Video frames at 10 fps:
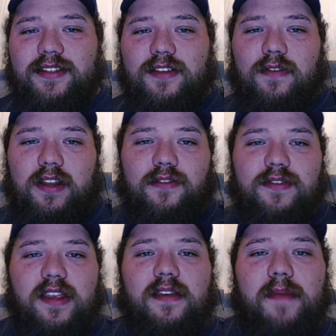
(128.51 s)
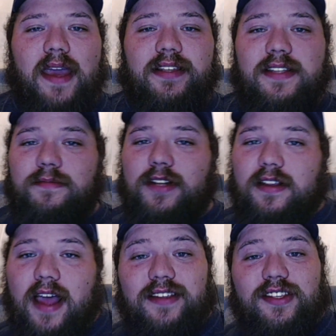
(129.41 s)
You can use it to make subject
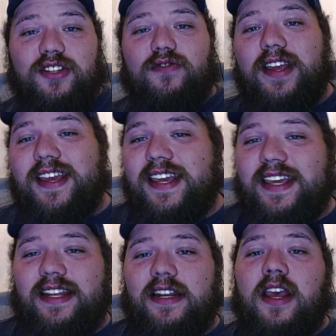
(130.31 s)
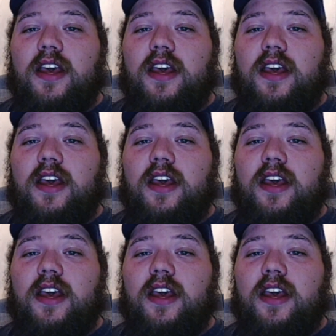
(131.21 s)
lines intriguing and